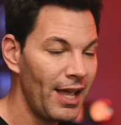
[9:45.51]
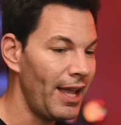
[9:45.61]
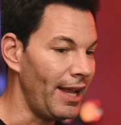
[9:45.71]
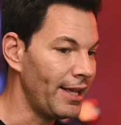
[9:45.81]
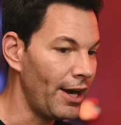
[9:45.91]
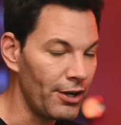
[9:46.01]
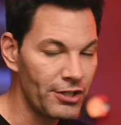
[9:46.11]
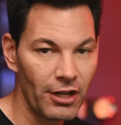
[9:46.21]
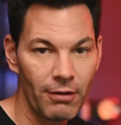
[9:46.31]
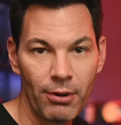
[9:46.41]
a
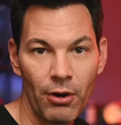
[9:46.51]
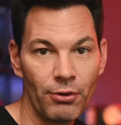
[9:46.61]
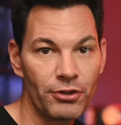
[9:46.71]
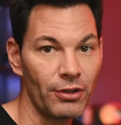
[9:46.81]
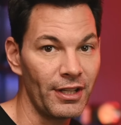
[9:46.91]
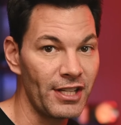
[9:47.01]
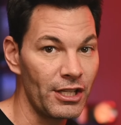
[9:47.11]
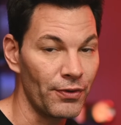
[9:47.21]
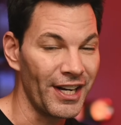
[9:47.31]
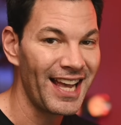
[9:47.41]
carousel post, or let's say it's
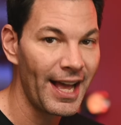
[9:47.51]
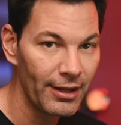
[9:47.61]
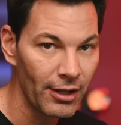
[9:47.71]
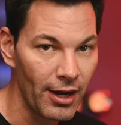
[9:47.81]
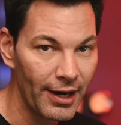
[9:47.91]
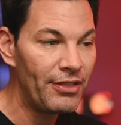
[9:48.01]
for a catalog.